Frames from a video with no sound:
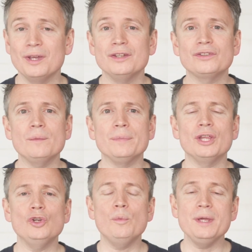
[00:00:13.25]
so
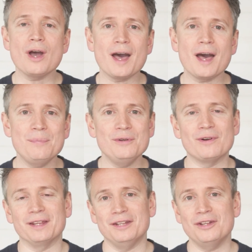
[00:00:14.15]
you'll be up and
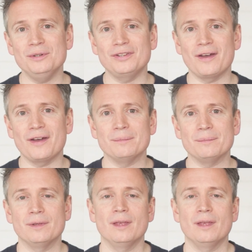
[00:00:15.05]
running in no time.